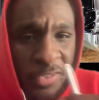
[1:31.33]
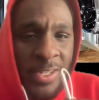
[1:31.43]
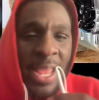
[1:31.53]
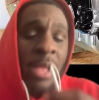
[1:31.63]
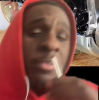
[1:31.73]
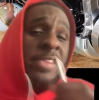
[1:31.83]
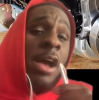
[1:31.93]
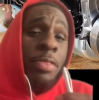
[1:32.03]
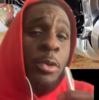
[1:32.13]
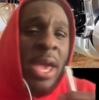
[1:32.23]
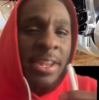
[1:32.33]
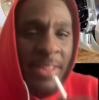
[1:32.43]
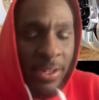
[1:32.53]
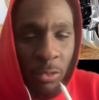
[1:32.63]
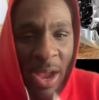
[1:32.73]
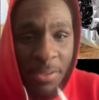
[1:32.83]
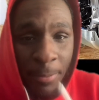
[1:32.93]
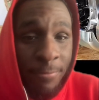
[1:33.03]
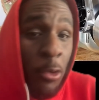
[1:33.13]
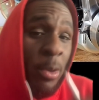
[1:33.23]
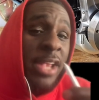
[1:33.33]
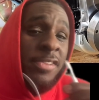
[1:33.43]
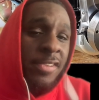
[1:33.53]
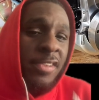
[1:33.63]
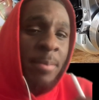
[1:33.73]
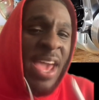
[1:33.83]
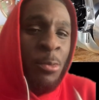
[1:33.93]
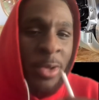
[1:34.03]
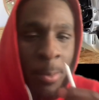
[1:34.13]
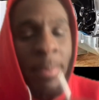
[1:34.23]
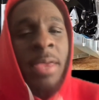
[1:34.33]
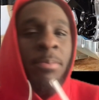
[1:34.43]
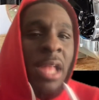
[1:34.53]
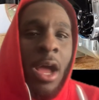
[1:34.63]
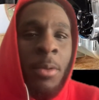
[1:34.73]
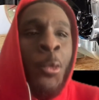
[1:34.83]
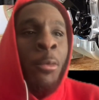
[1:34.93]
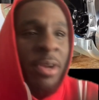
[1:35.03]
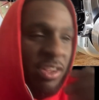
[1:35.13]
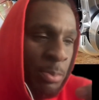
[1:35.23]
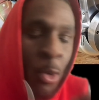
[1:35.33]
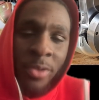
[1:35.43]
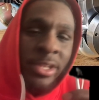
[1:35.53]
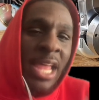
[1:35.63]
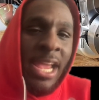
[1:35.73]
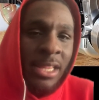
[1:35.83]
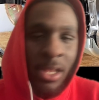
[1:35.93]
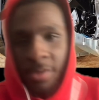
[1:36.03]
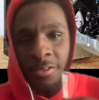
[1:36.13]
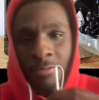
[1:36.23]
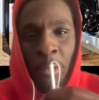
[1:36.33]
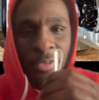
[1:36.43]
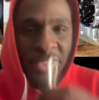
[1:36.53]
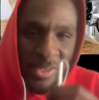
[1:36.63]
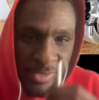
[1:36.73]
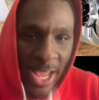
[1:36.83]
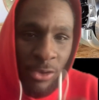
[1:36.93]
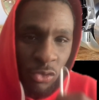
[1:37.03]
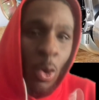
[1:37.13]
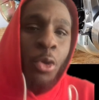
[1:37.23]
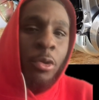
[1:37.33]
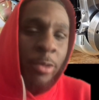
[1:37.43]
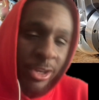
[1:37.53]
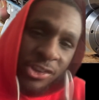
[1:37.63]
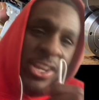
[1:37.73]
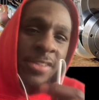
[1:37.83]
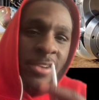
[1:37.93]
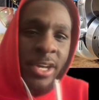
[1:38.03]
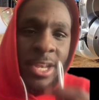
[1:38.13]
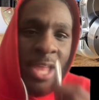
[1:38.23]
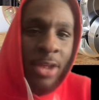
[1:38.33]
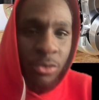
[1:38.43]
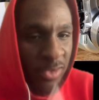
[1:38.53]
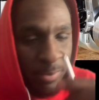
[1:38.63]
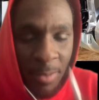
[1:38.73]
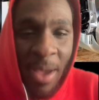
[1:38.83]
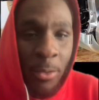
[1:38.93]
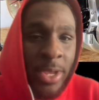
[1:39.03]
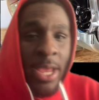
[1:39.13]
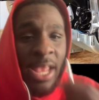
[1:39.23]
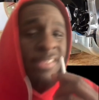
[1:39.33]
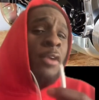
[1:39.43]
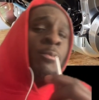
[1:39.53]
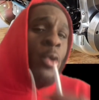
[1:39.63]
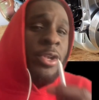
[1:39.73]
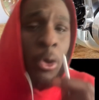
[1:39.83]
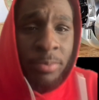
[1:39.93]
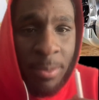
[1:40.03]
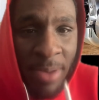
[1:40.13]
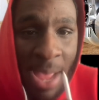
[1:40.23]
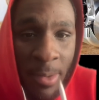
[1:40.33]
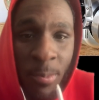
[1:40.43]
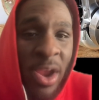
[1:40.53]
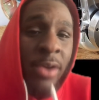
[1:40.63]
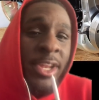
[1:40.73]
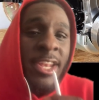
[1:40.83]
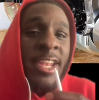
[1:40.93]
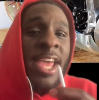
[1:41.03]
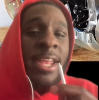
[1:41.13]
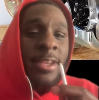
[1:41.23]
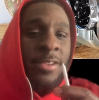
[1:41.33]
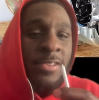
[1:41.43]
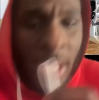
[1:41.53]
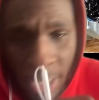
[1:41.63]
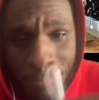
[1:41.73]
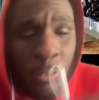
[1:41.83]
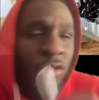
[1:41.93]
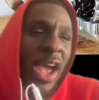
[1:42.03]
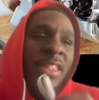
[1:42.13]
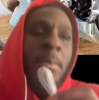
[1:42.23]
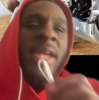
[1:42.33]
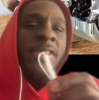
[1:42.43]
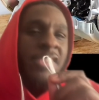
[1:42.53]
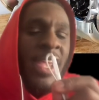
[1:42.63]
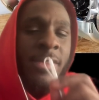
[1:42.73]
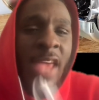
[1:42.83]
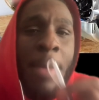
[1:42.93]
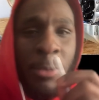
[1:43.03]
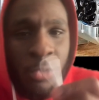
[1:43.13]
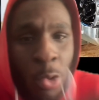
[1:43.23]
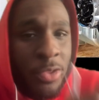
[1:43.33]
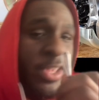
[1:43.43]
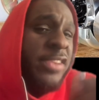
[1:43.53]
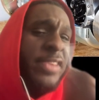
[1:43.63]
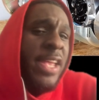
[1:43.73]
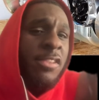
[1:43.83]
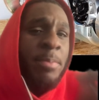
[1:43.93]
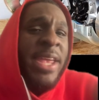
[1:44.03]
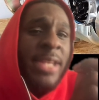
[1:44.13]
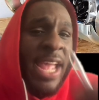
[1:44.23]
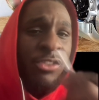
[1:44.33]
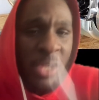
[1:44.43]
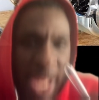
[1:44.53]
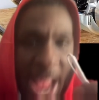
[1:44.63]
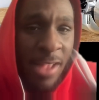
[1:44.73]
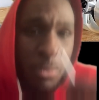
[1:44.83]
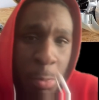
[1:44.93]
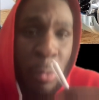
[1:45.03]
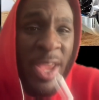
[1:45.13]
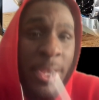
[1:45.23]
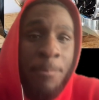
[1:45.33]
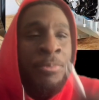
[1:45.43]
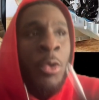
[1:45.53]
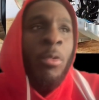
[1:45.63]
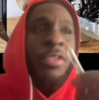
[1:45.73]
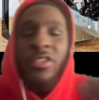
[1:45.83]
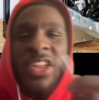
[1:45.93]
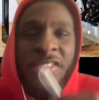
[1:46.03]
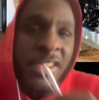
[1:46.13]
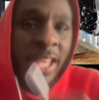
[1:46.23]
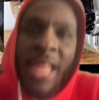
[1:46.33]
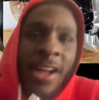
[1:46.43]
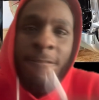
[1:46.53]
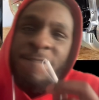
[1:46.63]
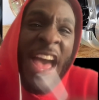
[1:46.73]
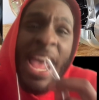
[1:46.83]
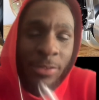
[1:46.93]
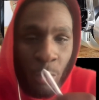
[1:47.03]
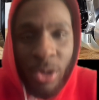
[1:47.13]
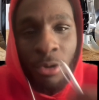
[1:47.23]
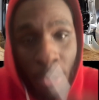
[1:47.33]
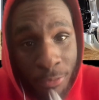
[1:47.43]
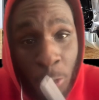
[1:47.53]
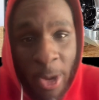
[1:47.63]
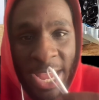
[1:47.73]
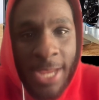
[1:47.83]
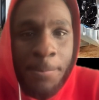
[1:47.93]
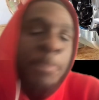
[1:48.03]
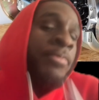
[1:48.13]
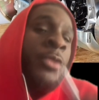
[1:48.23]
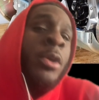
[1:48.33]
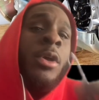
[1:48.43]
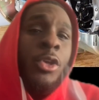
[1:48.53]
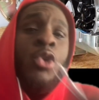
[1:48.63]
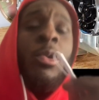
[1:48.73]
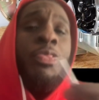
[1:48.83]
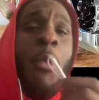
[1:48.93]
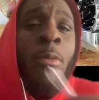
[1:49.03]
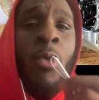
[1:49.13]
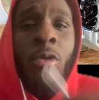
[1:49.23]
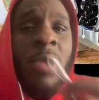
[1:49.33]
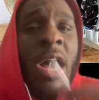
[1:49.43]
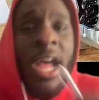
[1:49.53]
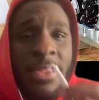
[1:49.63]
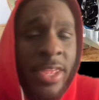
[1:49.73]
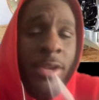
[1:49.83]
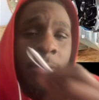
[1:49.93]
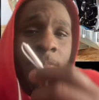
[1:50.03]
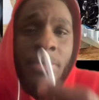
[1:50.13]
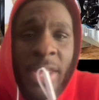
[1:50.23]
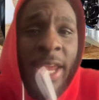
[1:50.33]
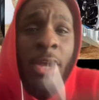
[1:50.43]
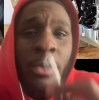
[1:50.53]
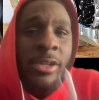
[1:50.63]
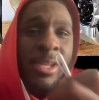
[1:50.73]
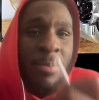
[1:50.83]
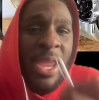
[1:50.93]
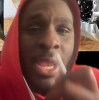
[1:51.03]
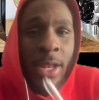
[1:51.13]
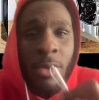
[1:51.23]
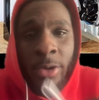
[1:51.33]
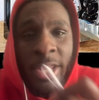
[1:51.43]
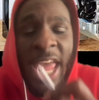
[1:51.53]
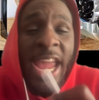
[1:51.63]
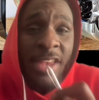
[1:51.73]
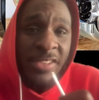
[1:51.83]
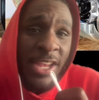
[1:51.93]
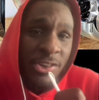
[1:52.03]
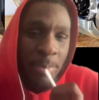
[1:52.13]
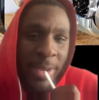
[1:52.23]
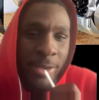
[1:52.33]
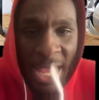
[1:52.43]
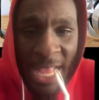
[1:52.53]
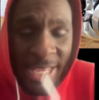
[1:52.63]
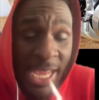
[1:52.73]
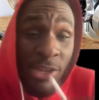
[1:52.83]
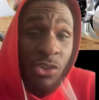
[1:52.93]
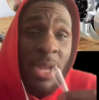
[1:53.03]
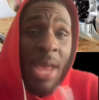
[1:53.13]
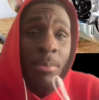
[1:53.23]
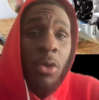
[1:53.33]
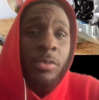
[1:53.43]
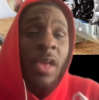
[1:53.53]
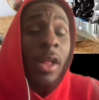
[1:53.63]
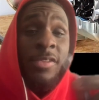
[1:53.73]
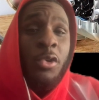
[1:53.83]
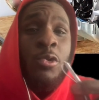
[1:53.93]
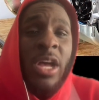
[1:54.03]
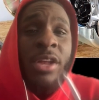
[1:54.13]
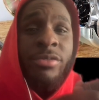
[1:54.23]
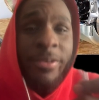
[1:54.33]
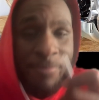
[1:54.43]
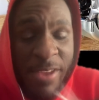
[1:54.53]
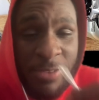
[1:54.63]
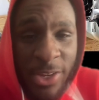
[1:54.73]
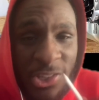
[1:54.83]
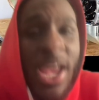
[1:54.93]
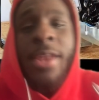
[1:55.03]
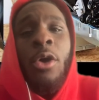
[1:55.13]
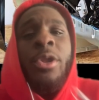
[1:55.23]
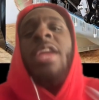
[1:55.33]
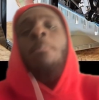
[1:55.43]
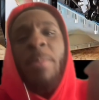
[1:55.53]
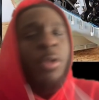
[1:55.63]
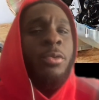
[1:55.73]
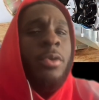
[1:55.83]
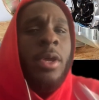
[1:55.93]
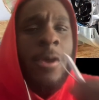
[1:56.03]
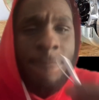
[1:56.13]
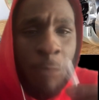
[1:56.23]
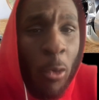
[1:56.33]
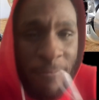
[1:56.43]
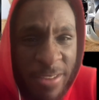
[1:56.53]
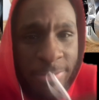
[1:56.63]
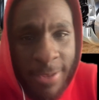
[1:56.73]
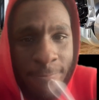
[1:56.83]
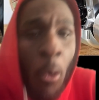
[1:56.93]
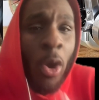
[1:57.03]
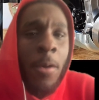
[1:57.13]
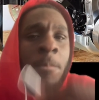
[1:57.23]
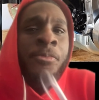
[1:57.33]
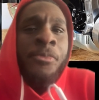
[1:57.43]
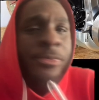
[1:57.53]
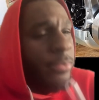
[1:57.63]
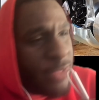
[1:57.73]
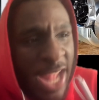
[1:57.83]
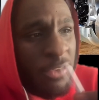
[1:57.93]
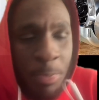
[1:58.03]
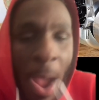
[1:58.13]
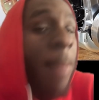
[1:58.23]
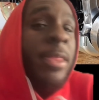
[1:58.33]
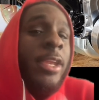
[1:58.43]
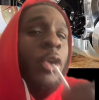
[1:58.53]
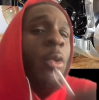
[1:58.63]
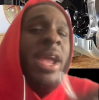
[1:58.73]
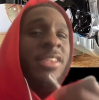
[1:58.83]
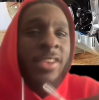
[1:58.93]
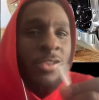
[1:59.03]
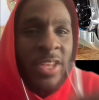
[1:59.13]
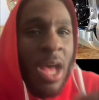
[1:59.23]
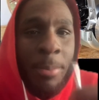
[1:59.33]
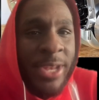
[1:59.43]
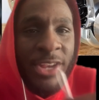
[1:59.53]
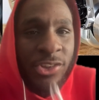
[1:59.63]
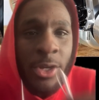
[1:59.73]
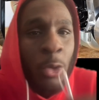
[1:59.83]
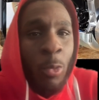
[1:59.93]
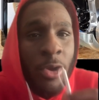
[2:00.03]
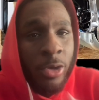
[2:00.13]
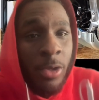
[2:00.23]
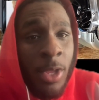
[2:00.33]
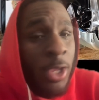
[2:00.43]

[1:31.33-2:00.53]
See, down south, you got to think twice before racing somebody with a big block, because more than likely it's a 468 stroker with a shit ton of nitrous. I'm talking about it's on more dope than Bobby Brown in the 90s. If you tried to make the same type of torque these things make naturally aspirated with, let's say, like a 5.3 or a 4.8, you will throw more rod than a elderly man on a gas station pill. Like, I kid you not, bro, a 250 shot on a built 454, that's probably the craziest combination in the world.